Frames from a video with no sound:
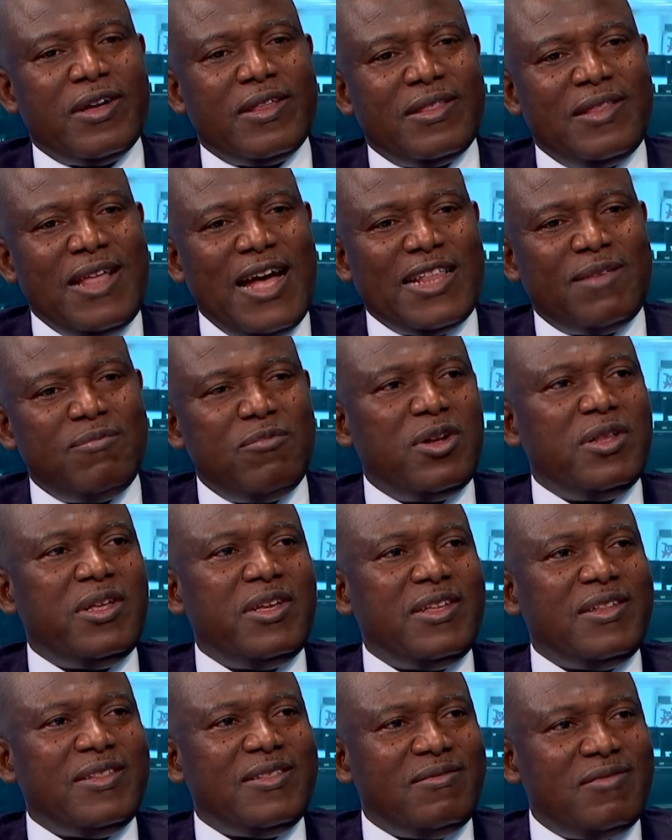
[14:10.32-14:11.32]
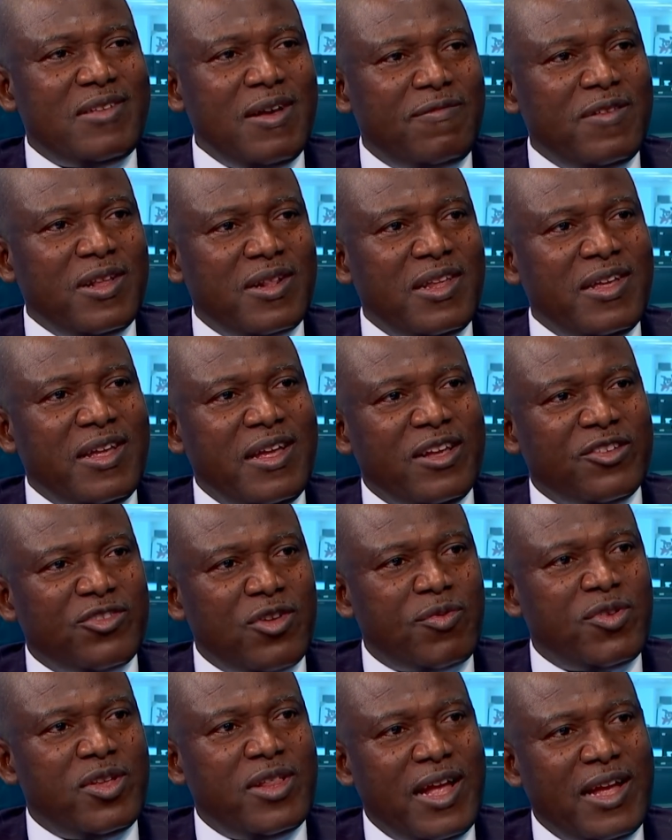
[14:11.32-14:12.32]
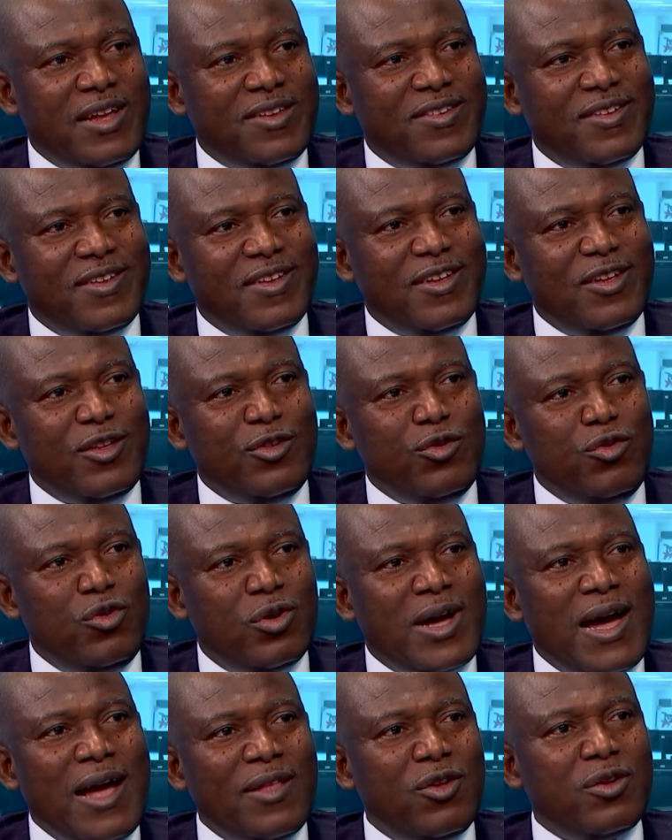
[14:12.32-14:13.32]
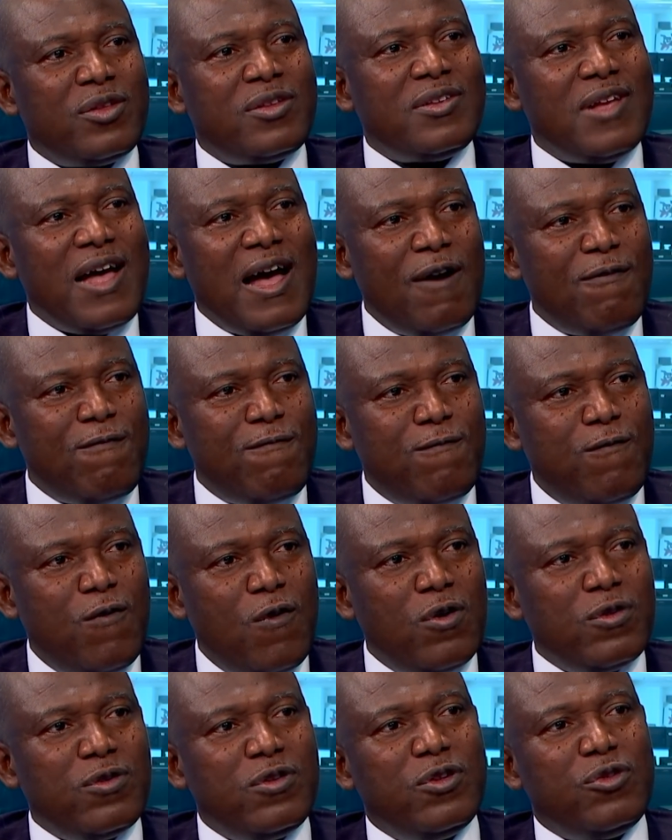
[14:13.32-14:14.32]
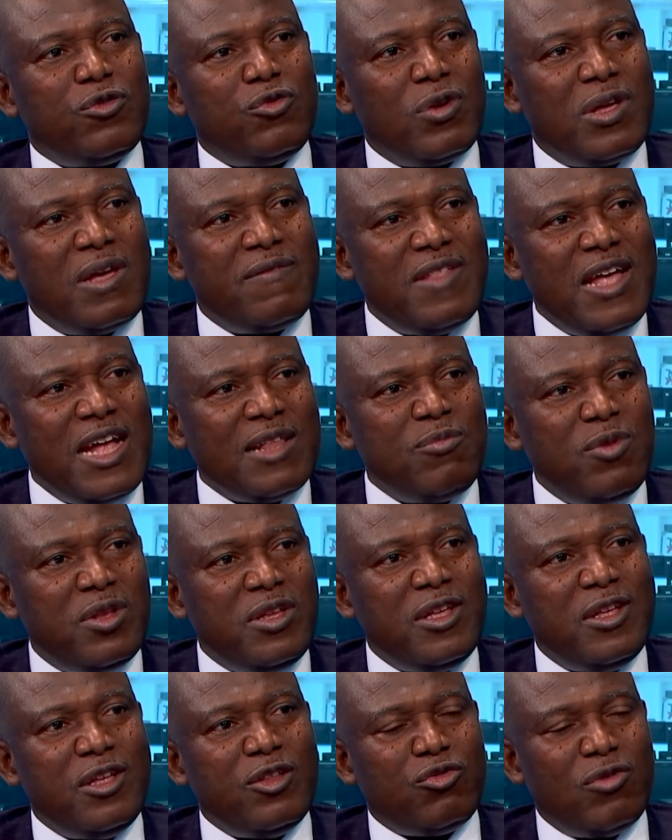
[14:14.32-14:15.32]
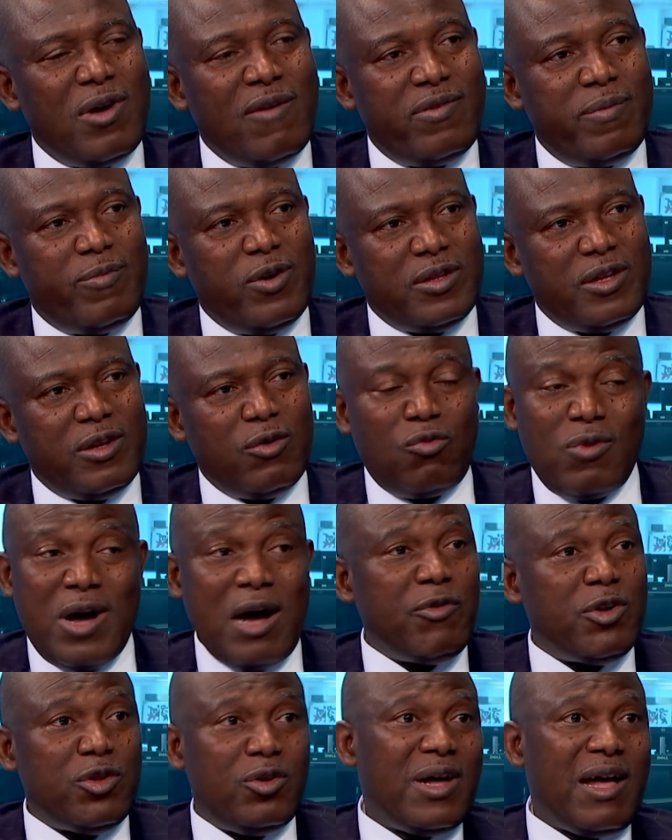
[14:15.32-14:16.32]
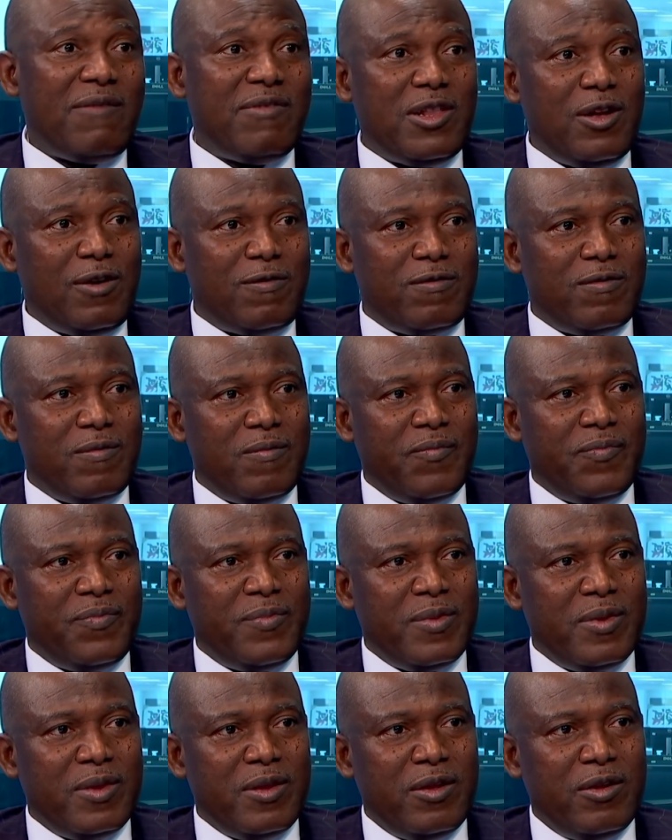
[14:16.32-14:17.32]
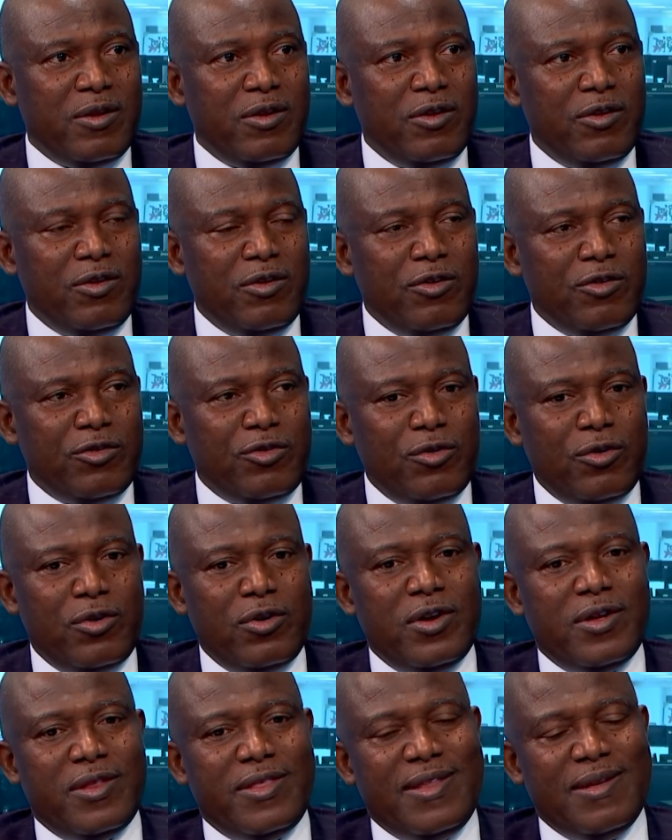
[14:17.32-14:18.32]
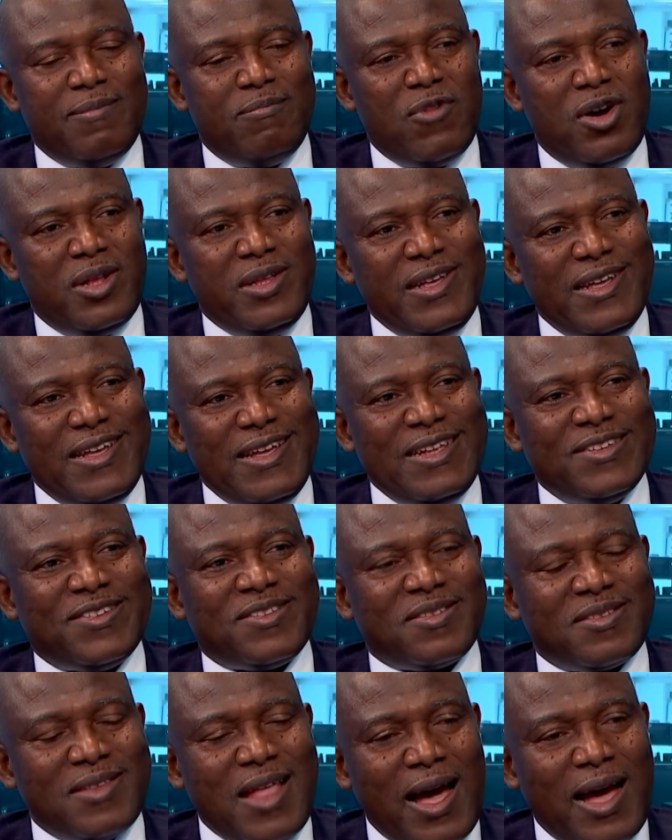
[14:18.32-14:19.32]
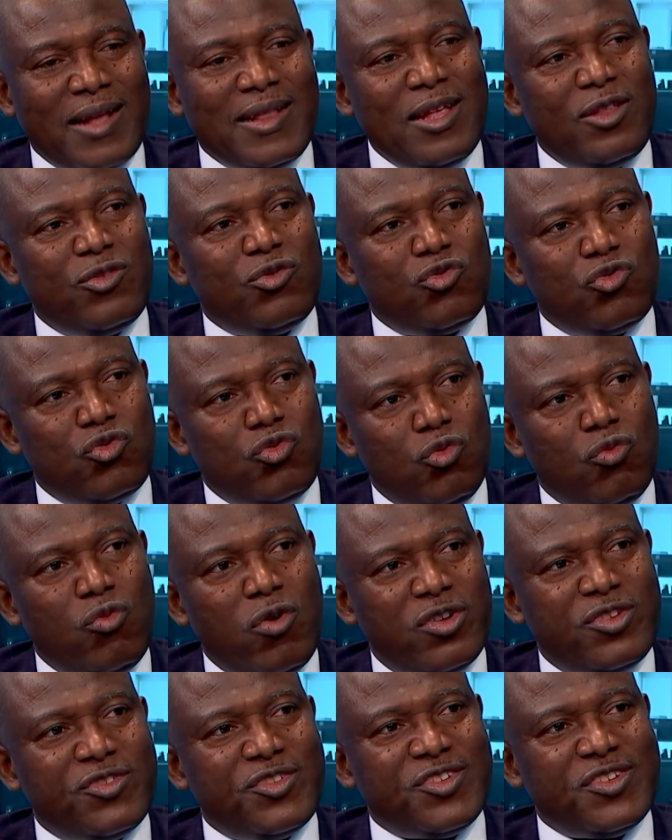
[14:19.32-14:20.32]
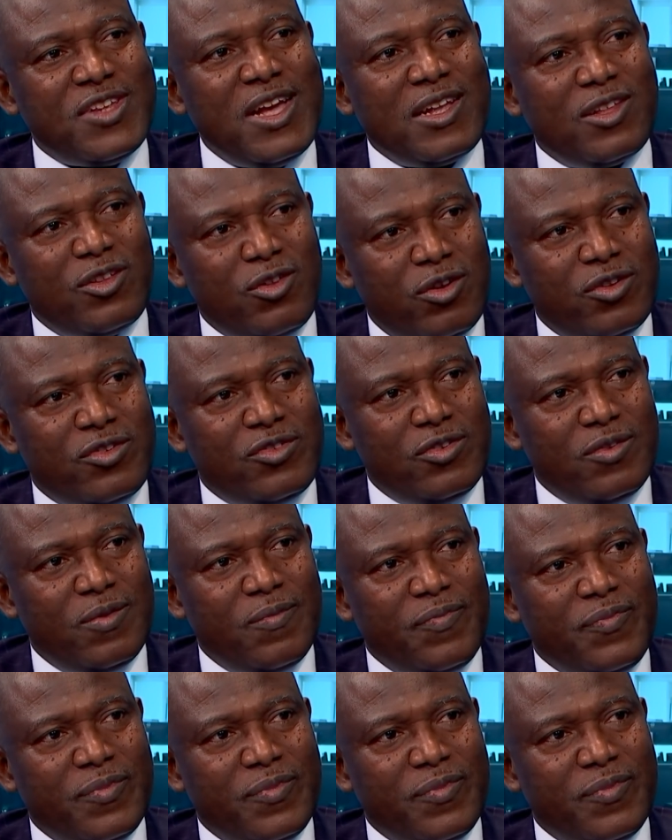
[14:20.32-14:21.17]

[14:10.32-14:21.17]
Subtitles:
that money definitely is subsidized. You cannot afford to give that money to everybody. One, we don't have enough. So the money is targeted towards sectors,